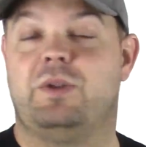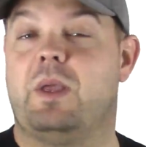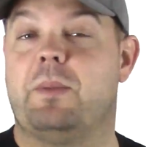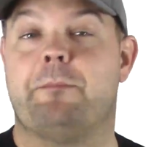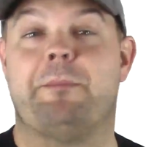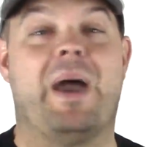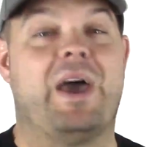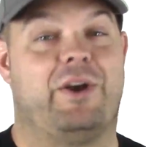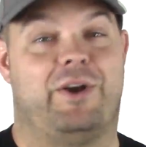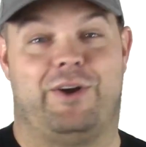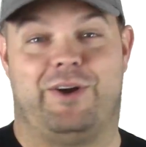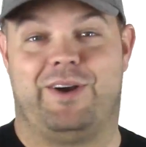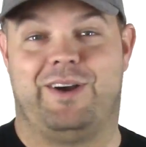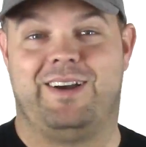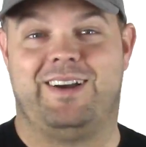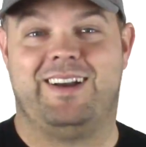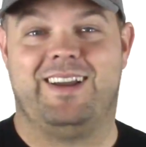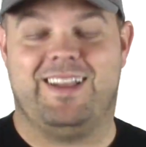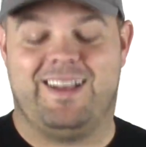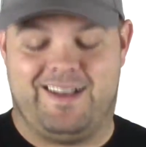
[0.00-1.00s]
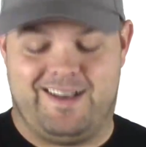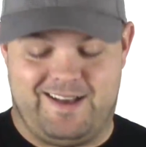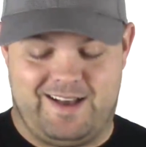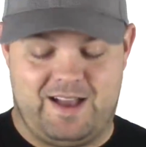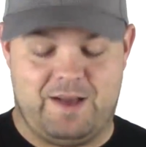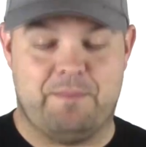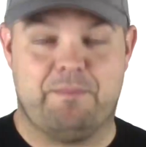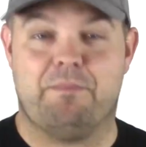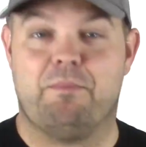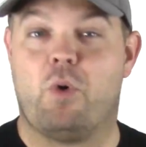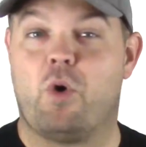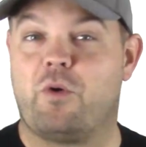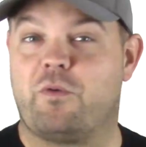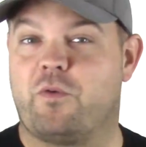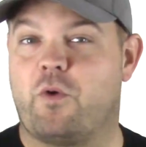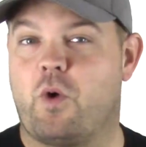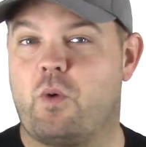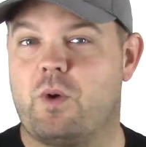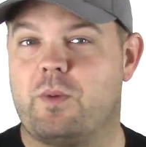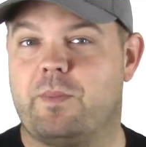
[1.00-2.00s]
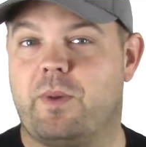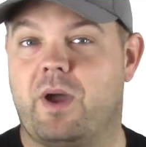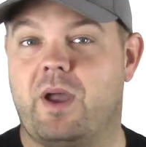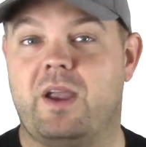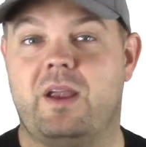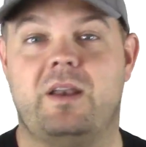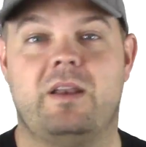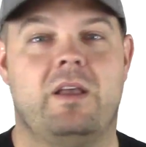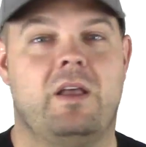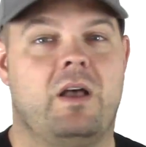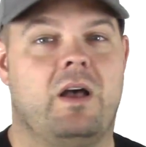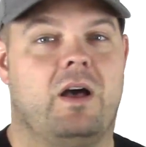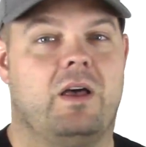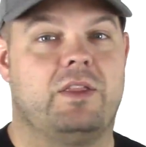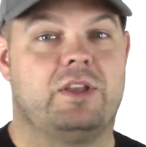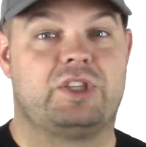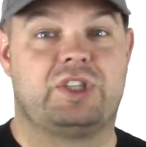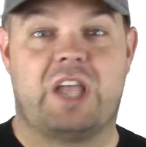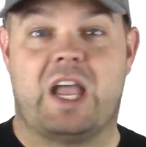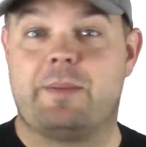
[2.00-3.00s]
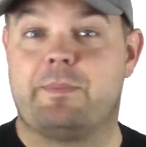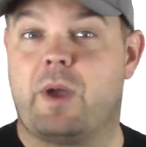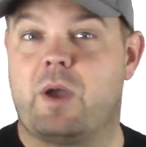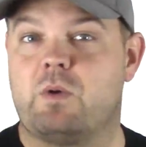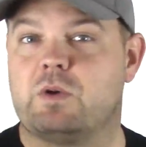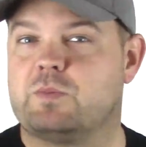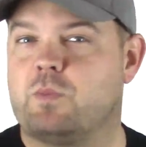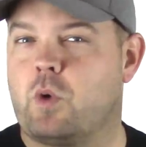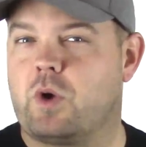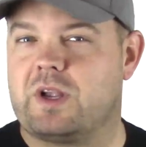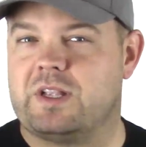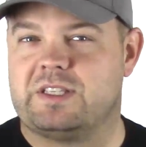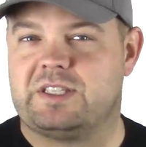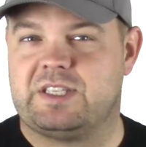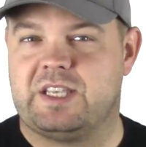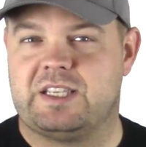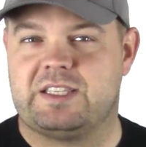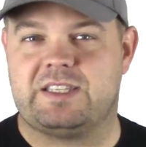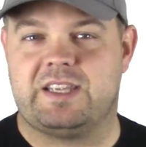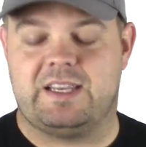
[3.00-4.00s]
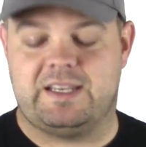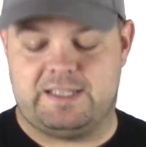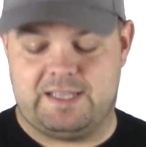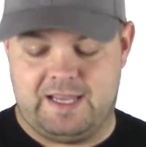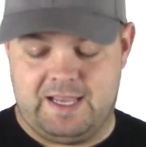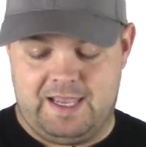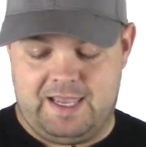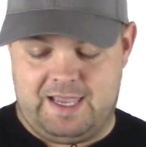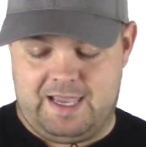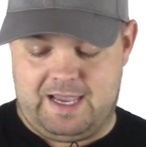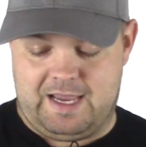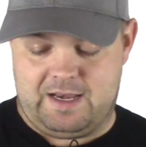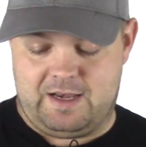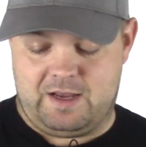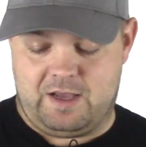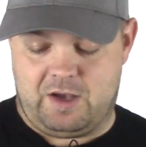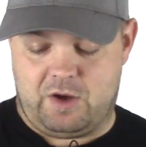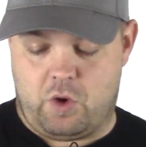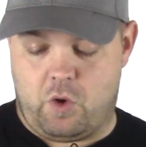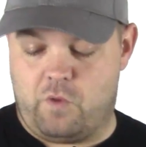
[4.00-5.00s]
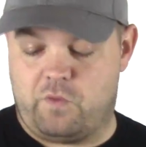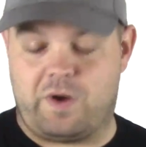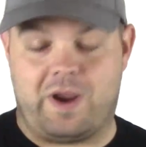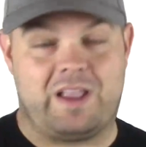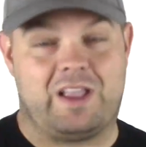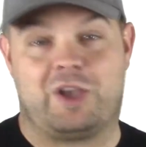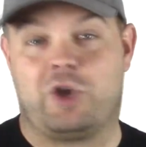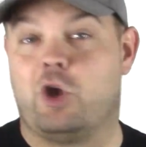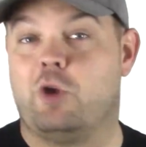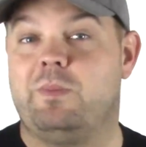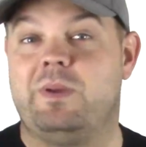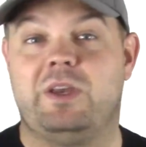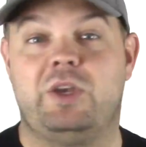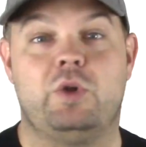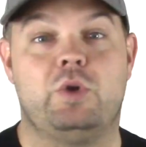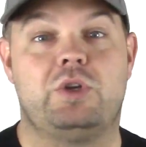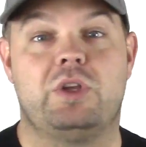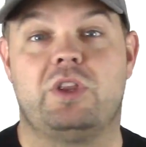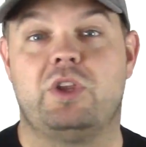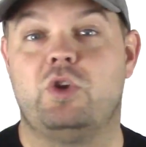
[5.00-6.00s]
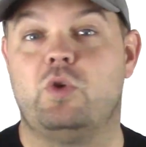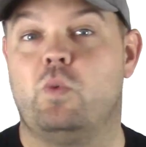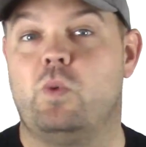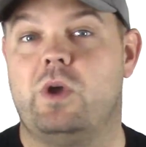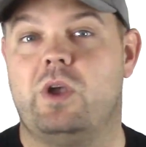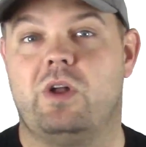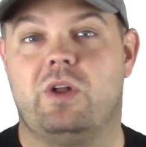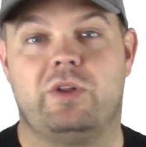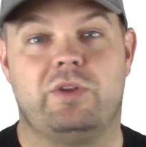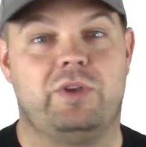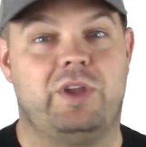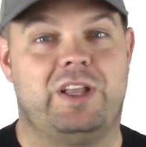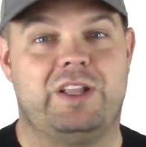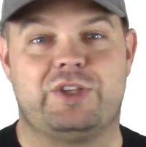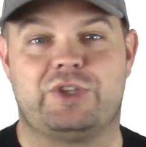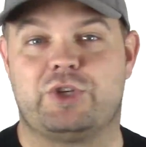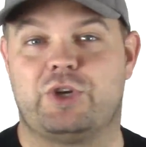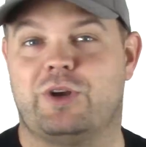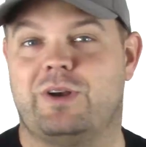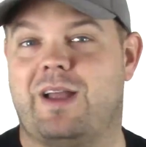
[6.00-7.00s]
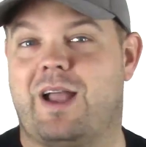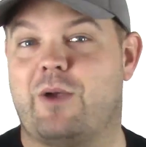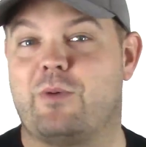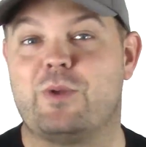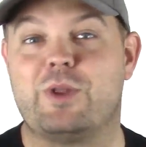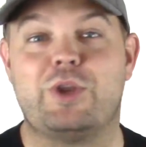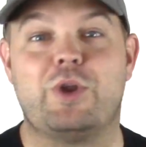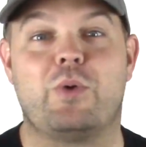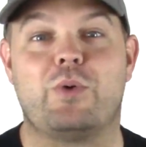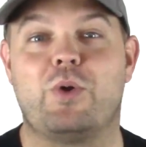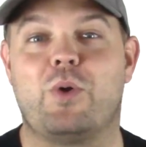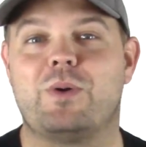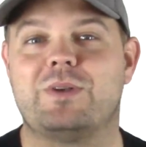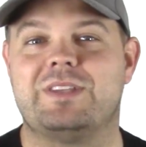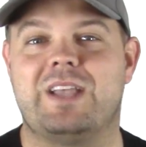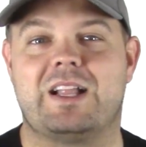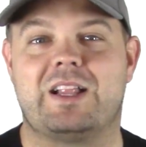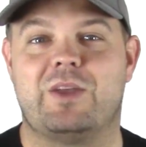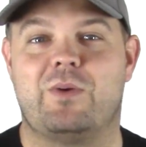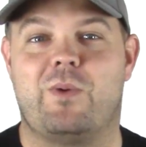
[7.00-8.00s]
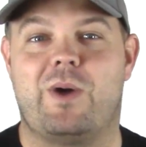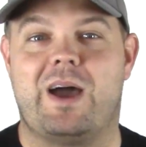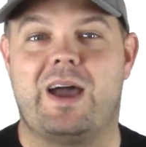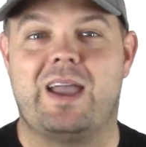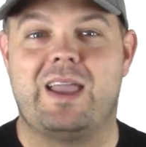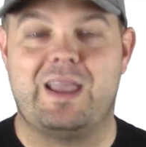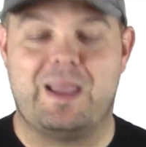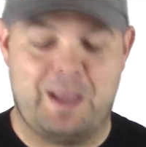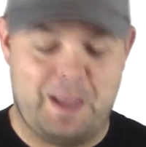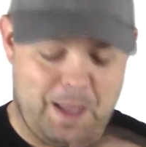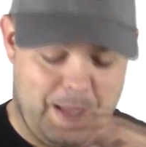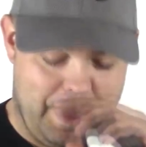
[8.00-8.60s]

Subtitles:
better. More forward bite. The side bite was more consistent, and it could be due to the new wheel insert. I really don't know exactly why,